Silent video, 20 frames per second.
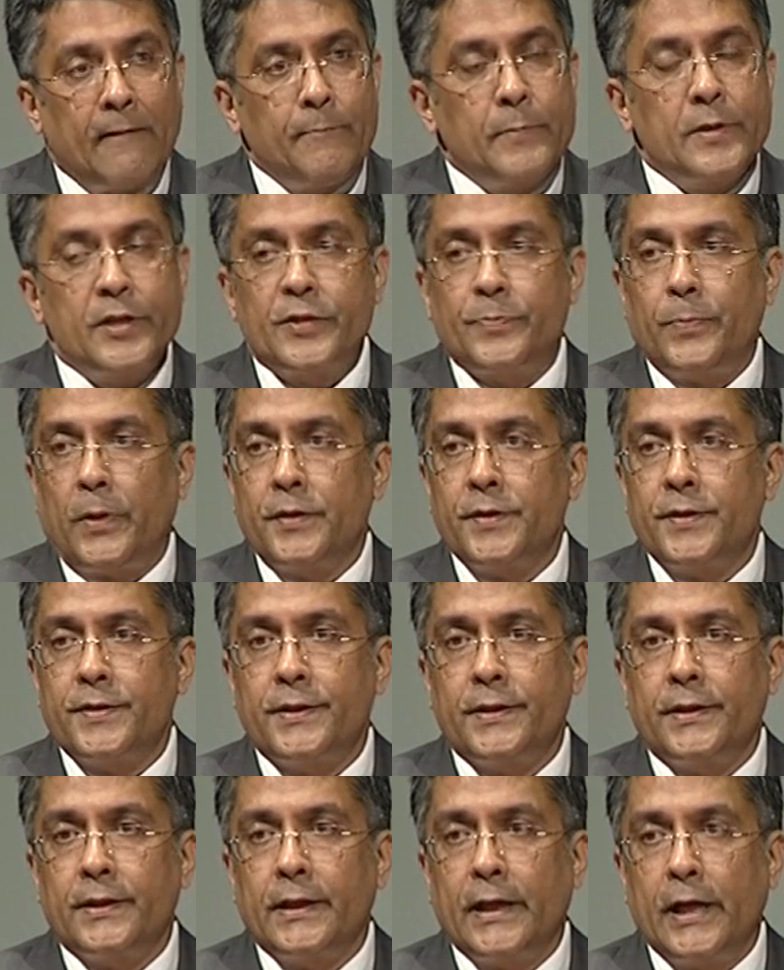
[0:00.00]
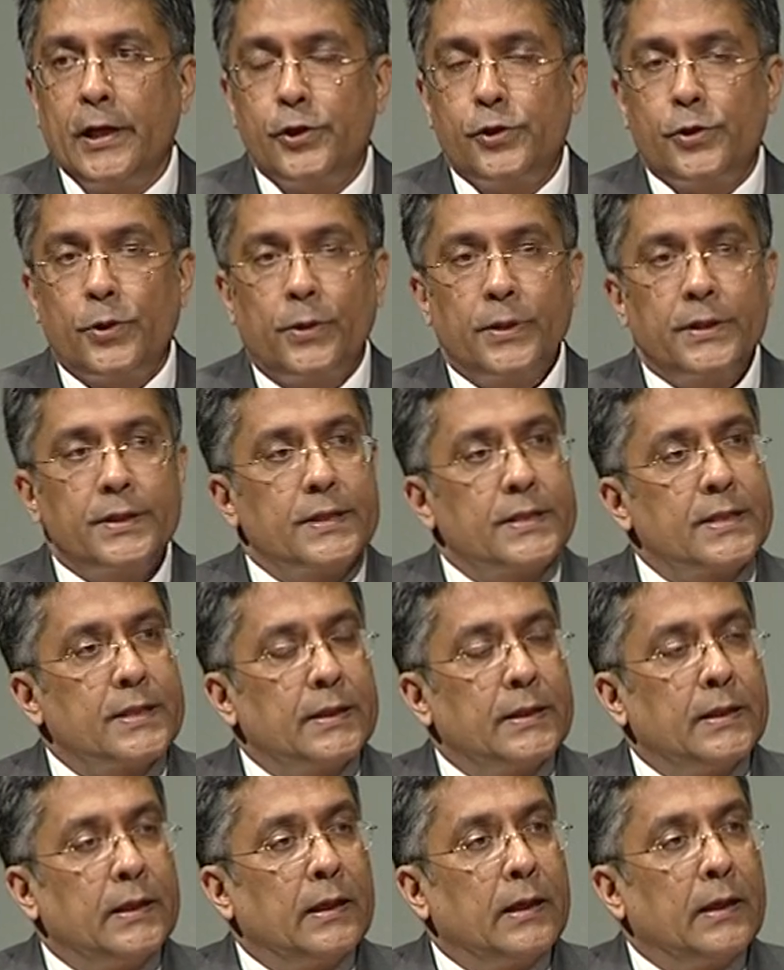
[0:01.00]
government-sponsored
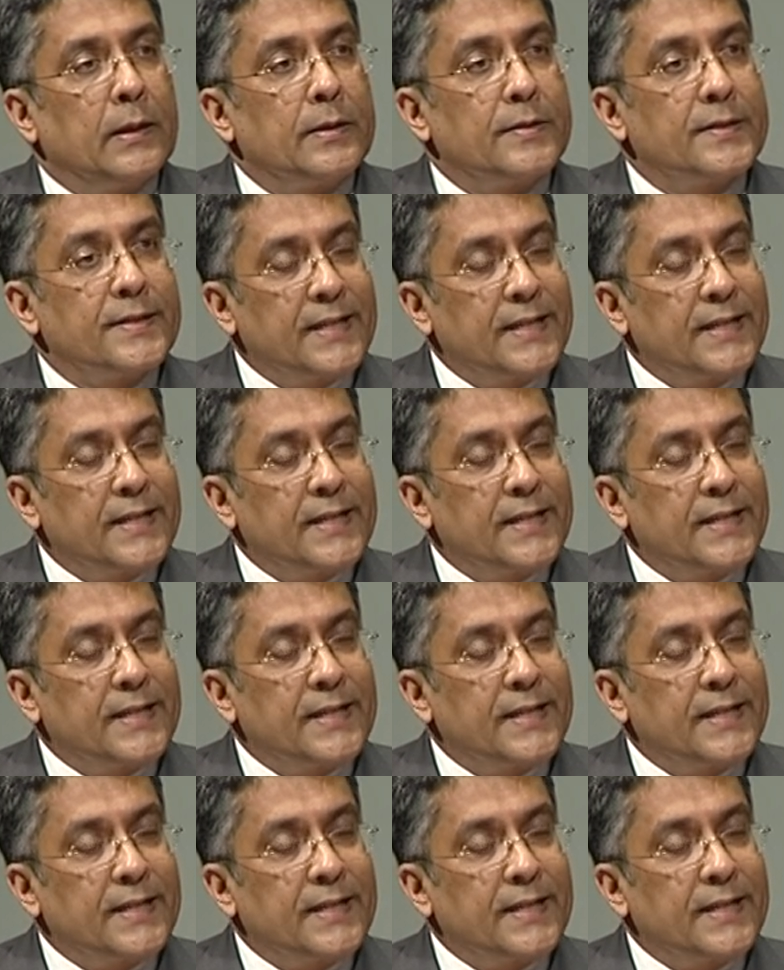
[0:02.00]
insurance